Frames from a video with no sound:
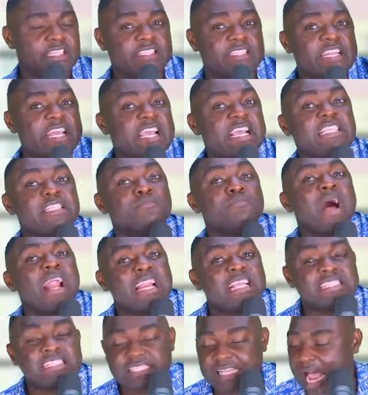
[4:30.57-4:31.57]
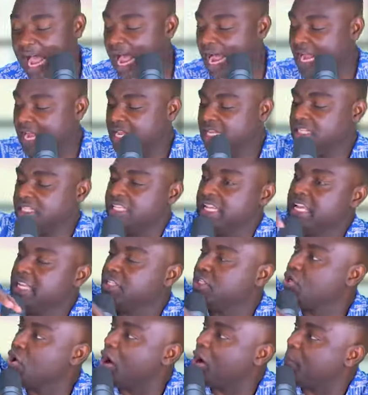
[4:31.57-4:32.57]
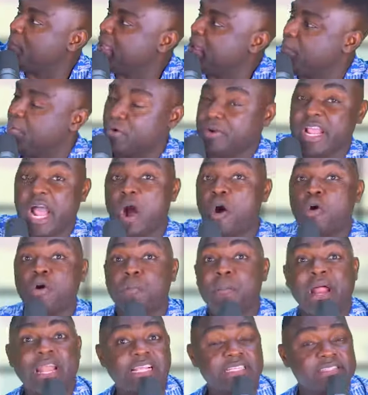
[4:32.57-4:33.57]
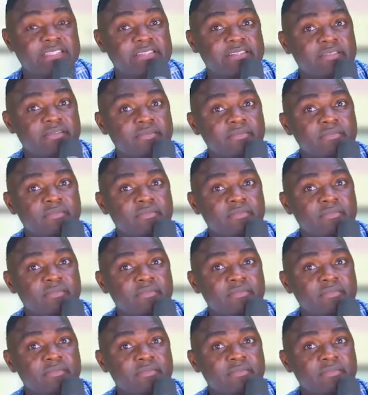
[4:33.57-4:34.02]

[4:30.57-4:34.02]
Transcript: These monies are these young people, their own monies.